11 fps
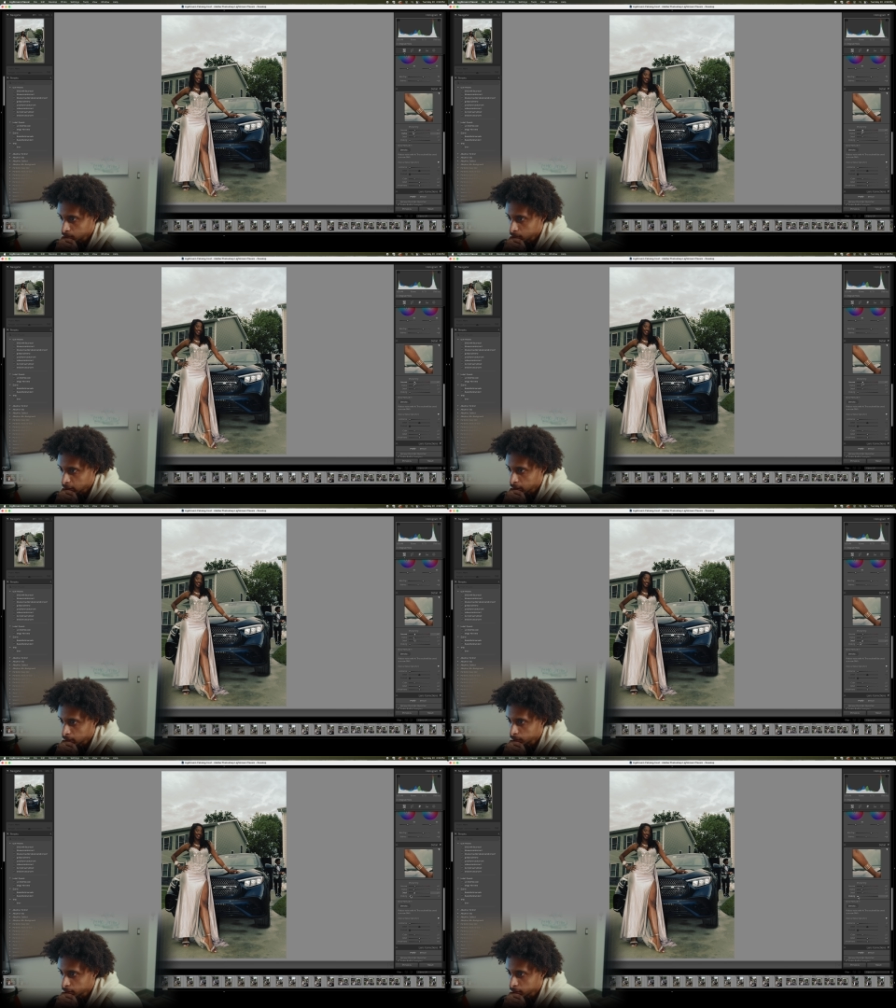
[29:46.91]

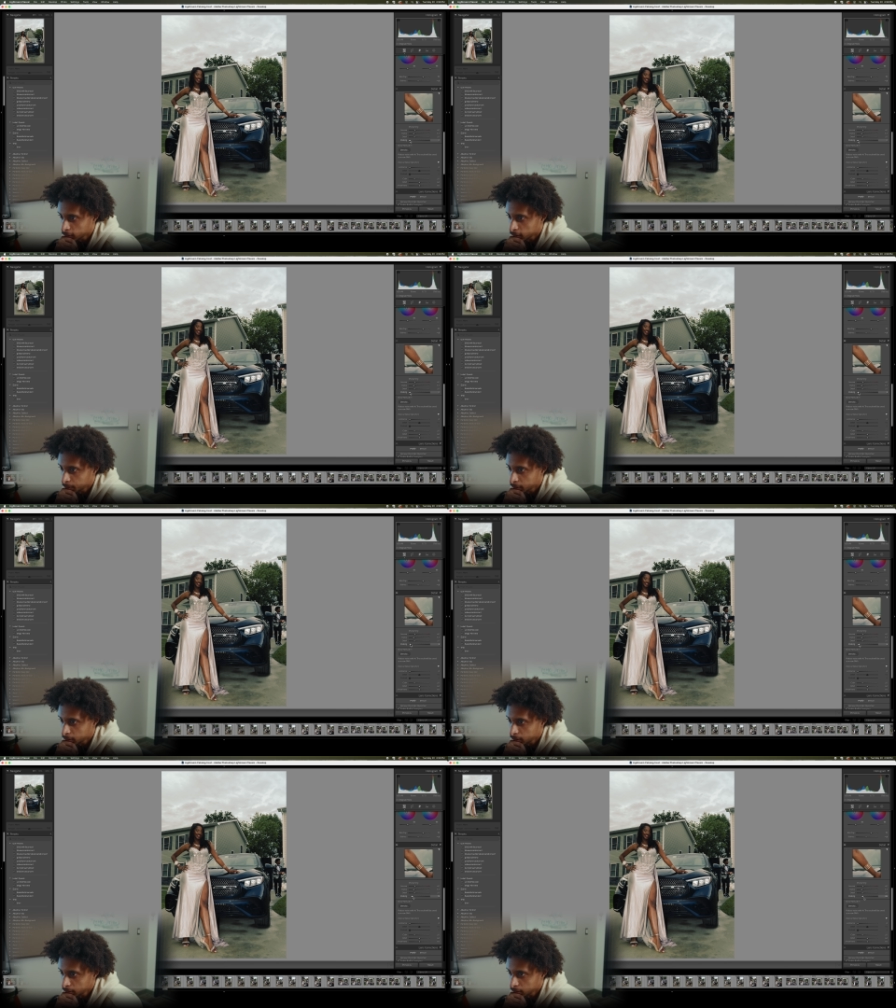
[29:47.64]
Again with the
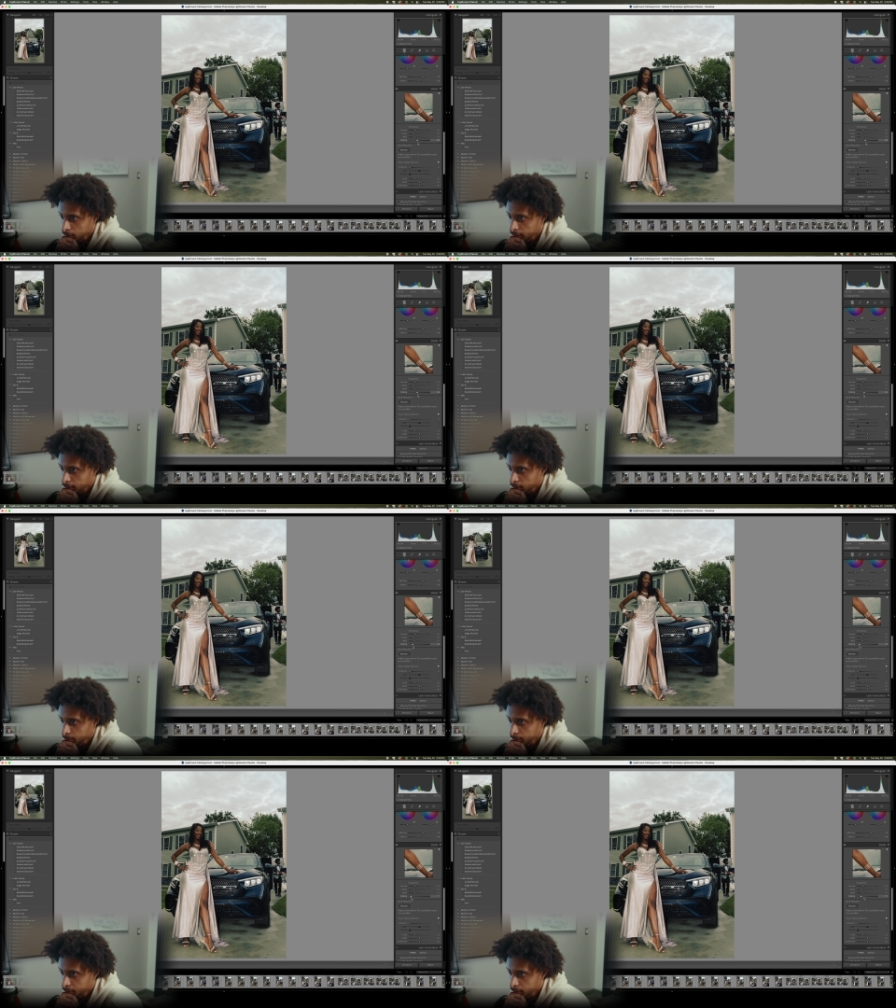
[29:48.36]
sharpening, it's already up
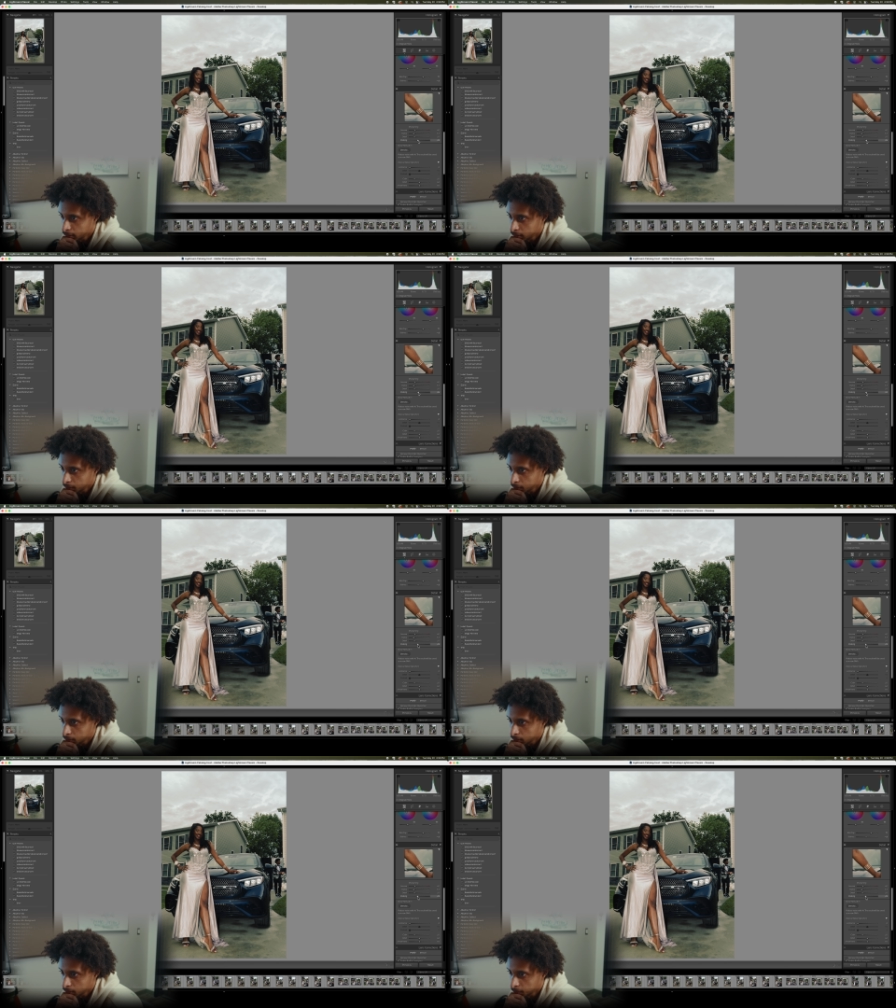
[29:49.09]
a bit.
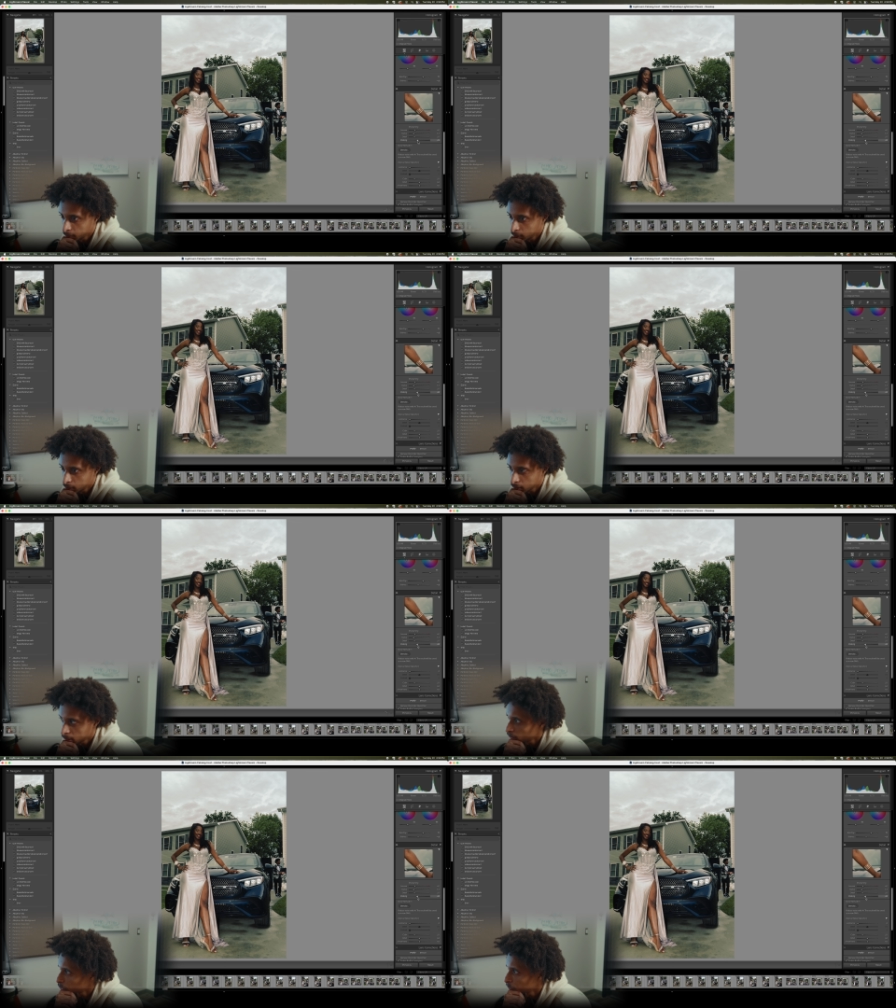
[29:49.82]
We just
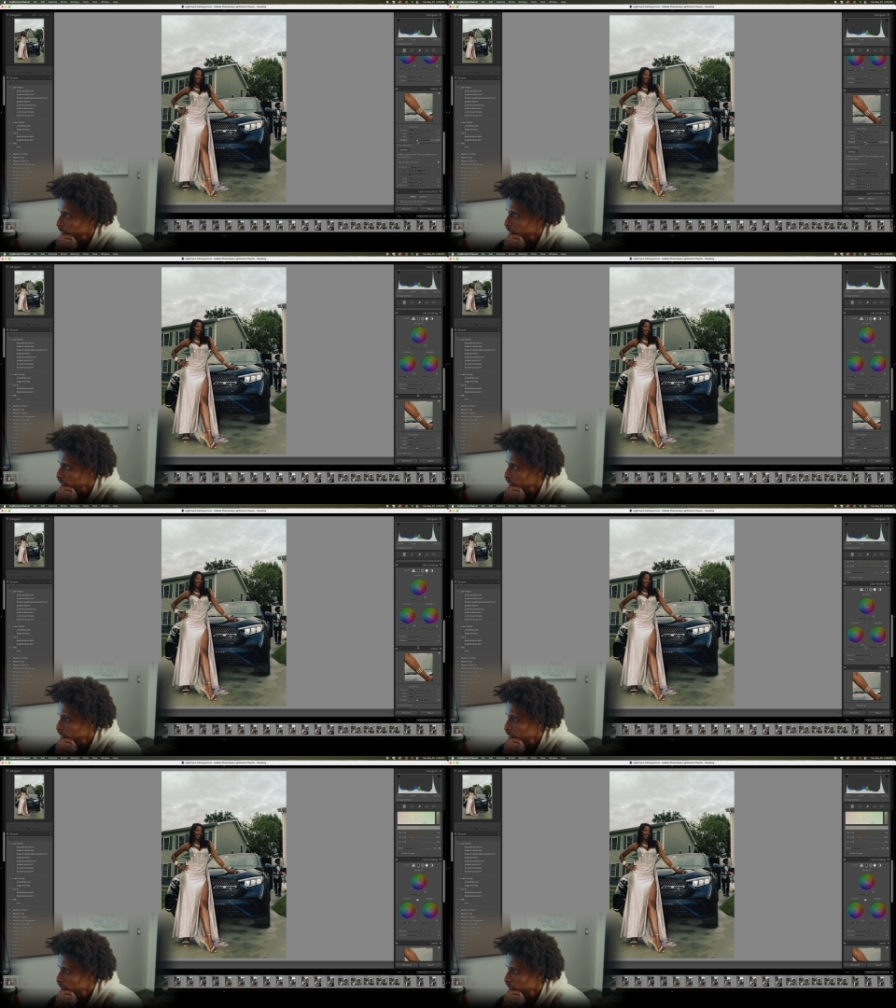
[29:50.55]
add some more
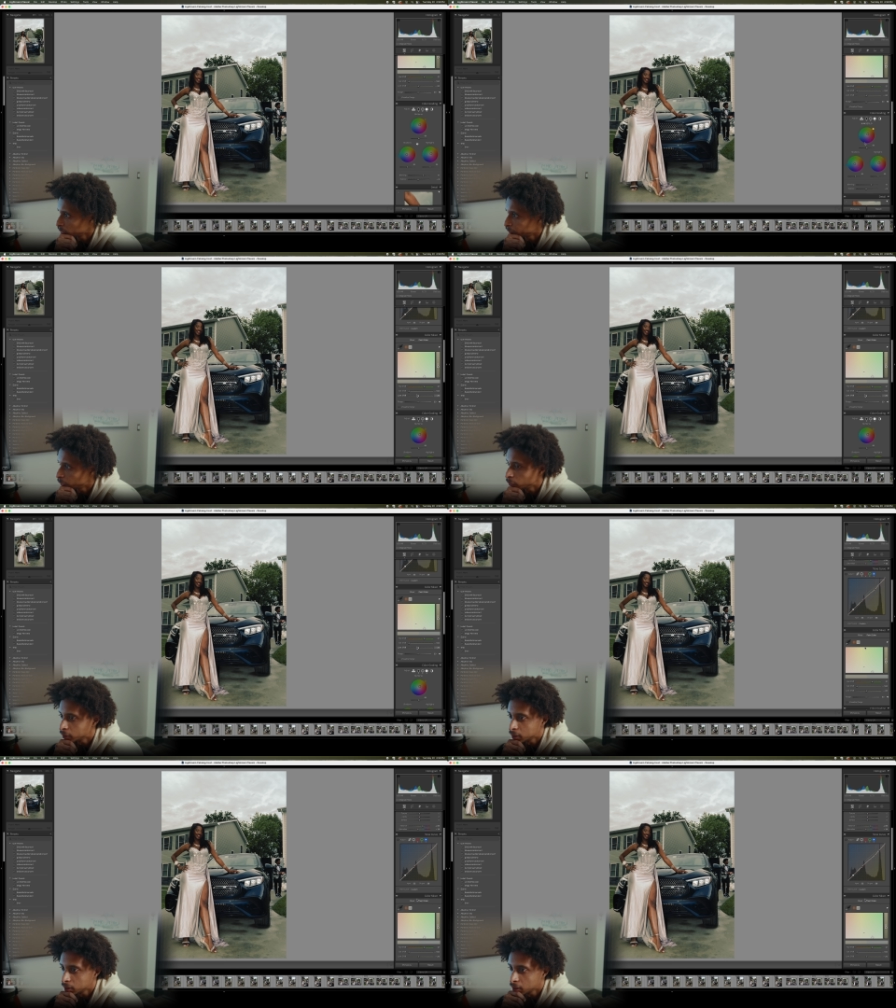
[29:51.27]
masking, so
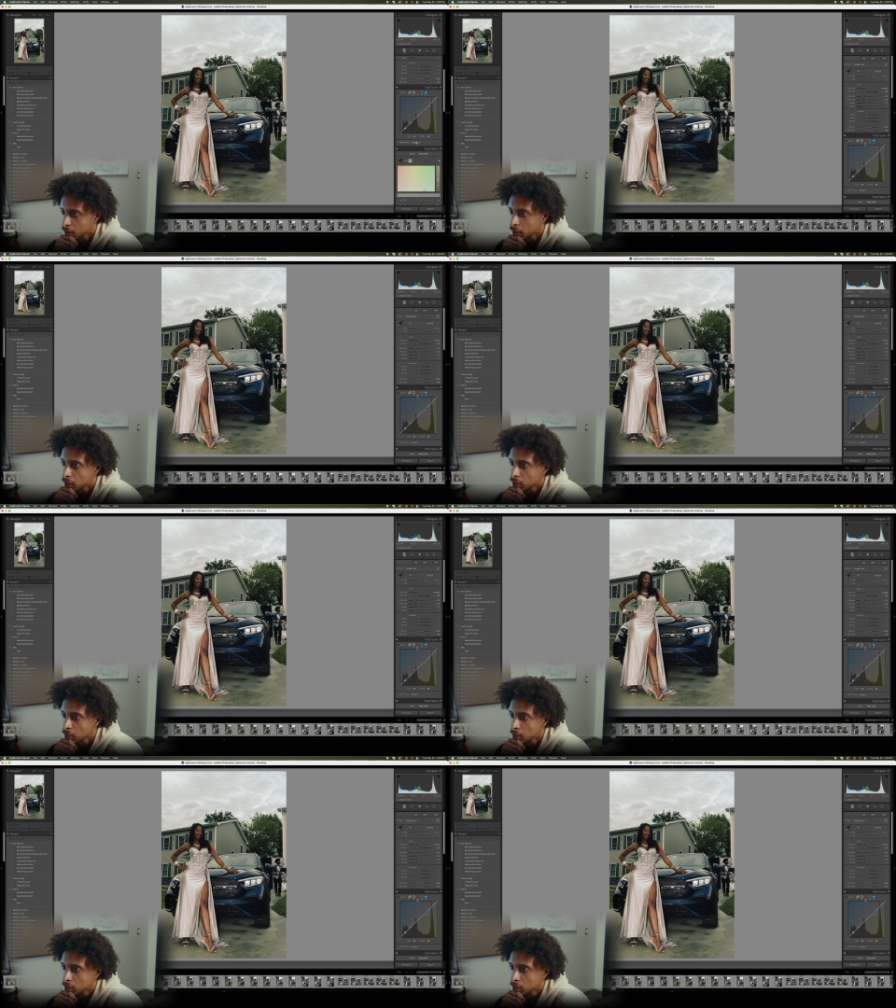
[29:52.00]
focuses that.